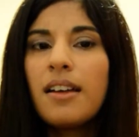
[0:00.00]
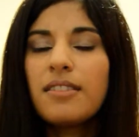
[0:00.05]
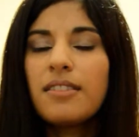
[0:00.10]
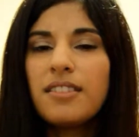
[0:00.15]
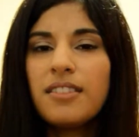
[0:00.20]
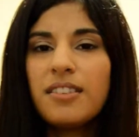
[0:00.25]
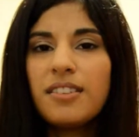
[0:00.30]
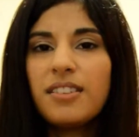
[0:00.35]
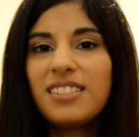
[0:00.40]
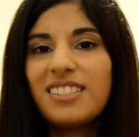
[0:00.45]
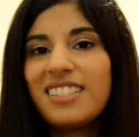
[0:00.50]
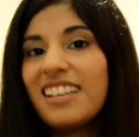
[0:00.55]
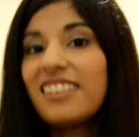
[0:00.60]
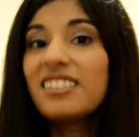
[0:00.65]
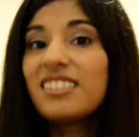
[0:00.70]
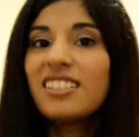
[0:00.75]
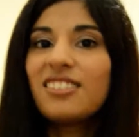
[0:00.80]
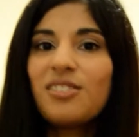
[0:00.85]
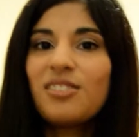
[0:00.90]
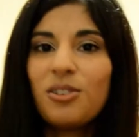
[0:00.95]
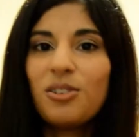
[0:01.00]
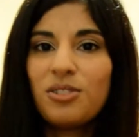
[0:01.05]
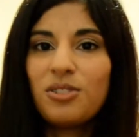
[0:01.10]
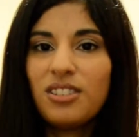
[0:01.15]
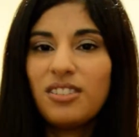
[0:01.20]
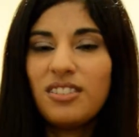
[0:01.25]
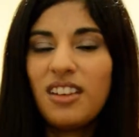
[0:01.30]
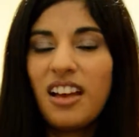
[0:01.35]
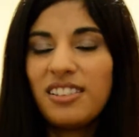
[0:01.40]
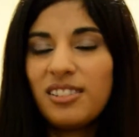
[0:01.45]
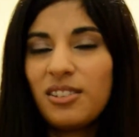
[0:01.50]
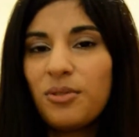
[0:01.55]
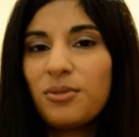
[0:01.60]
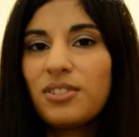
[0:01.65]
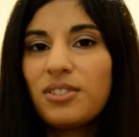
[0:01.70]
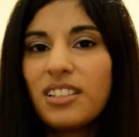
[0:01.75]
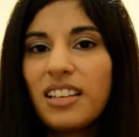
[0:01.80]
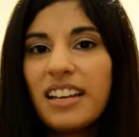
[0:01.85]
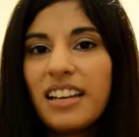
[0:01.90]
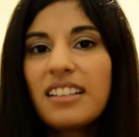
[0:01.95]
the sales
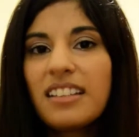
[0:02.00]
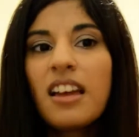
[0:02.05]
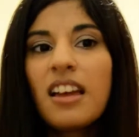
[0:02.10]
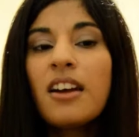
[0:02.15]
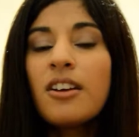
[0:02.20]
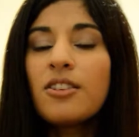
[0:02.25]
associate